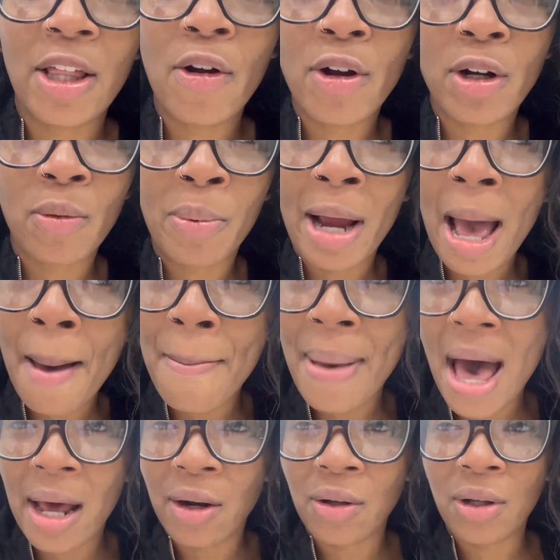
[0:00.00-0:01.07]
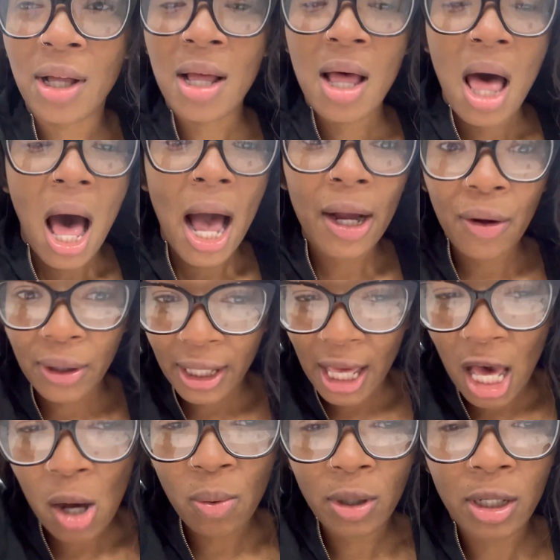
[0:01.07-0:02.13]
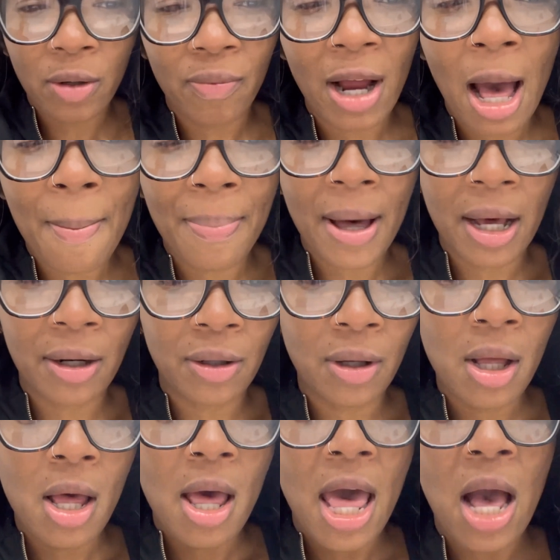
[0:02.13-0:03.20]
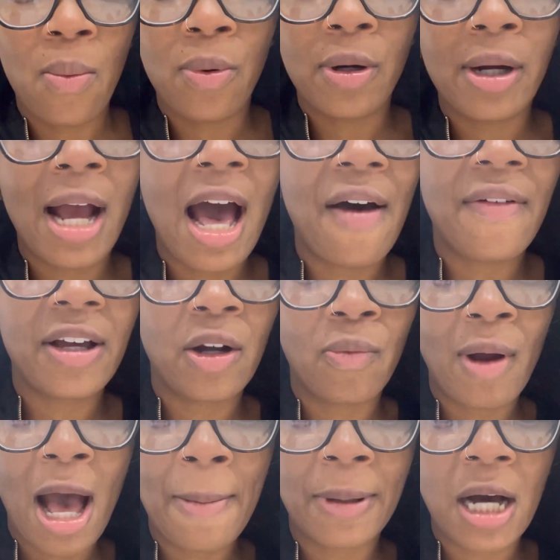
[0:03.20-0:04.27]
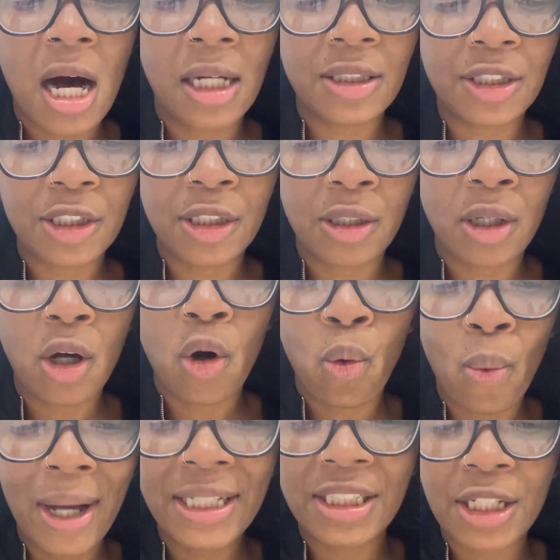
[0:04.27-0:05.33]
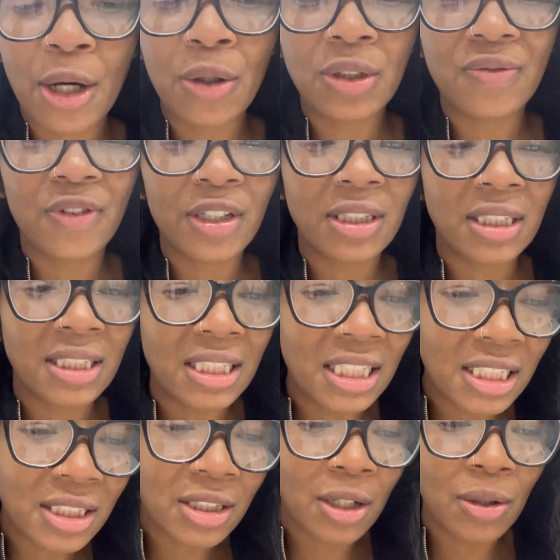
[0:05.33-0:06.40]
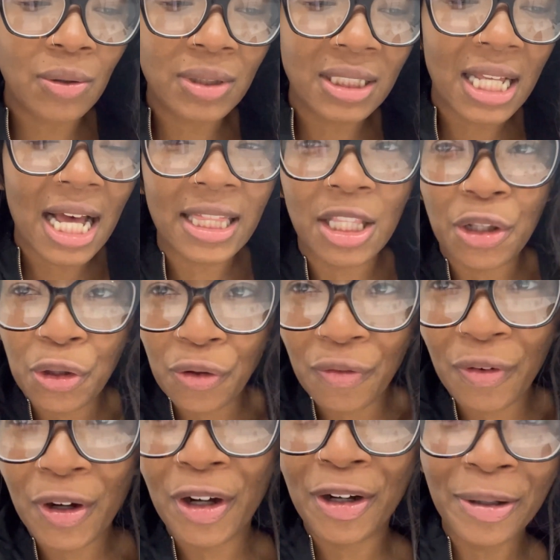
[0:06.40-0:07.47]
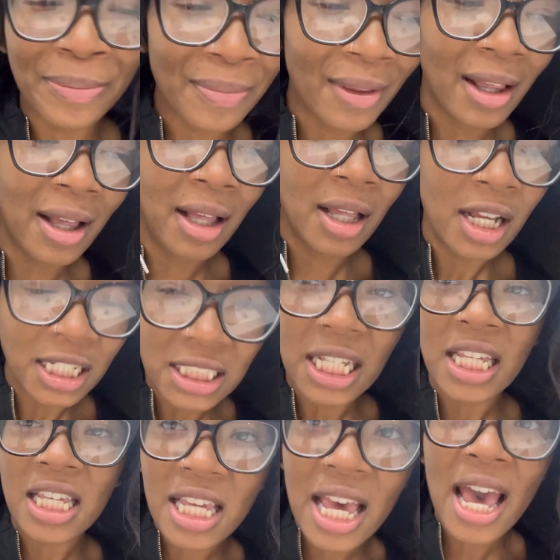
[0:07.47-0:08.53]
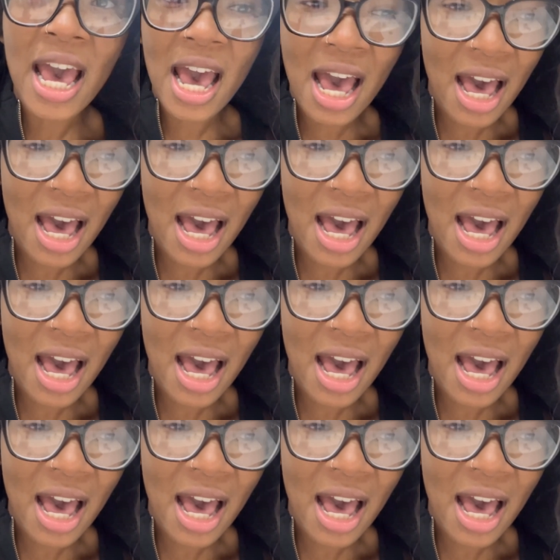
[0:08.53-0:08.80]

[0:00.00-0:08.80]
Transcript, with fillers: they're in a rap battle. I go, yeah, we're in a rap battle and we're having a rap concert, West Coast versus East Coast at the Louvre. He's like, yeah.